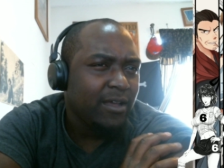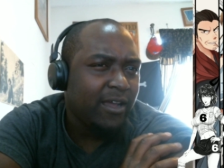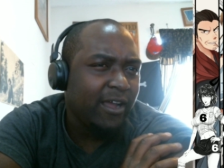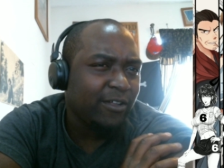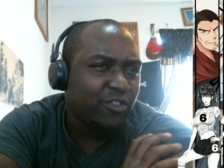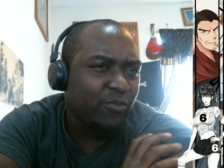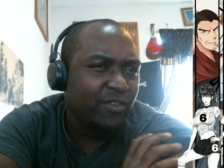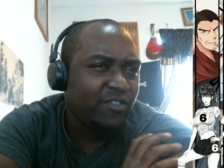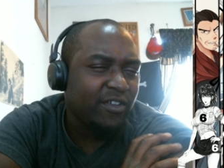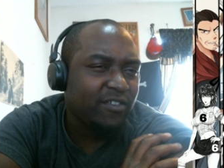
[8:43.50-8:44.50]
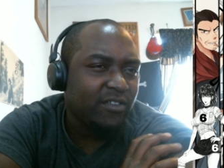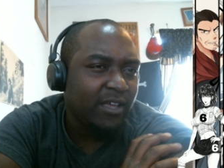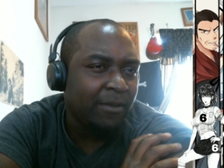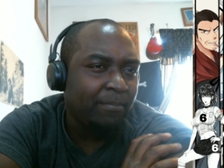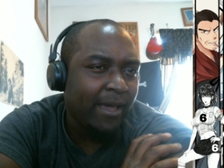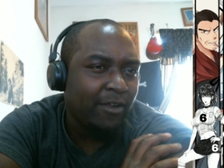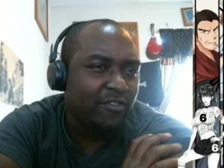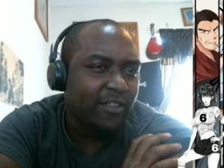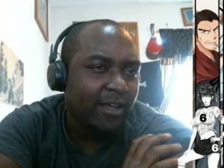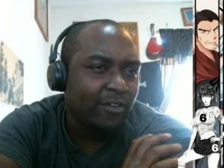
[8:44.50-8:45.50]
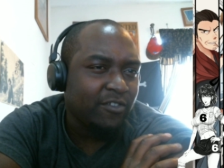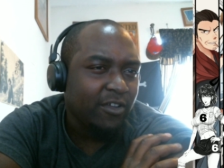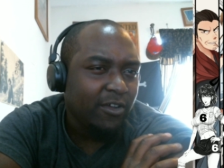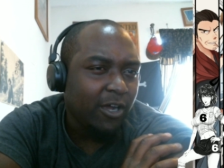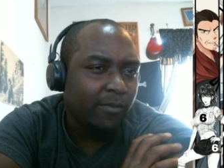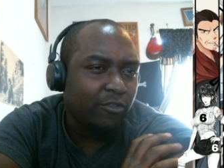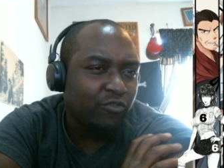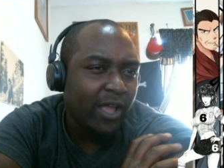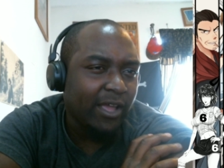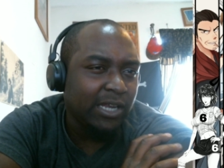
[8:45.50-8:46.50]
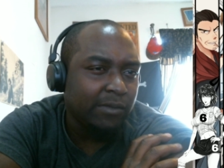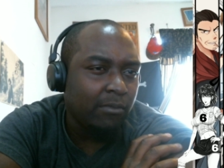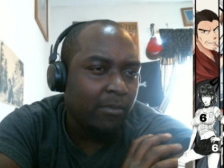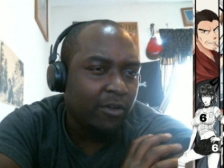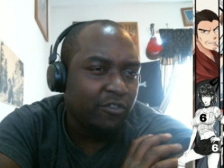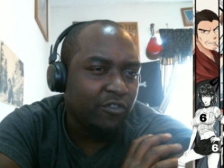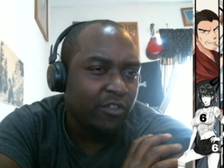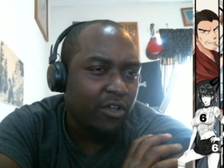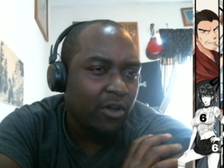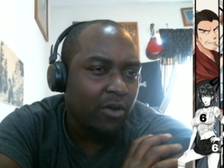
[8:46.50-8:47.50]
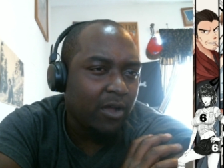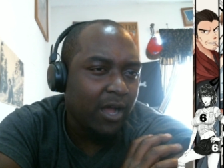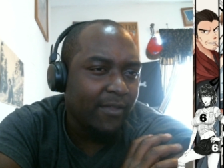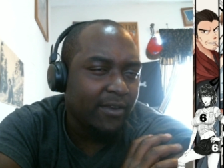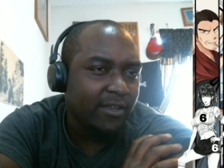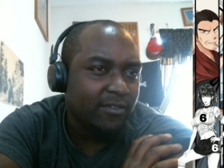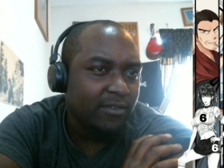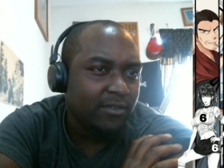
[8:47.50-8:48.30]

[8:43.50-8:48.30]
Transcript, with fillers: characteristics and battle styles of the dragon level monsters they call convict.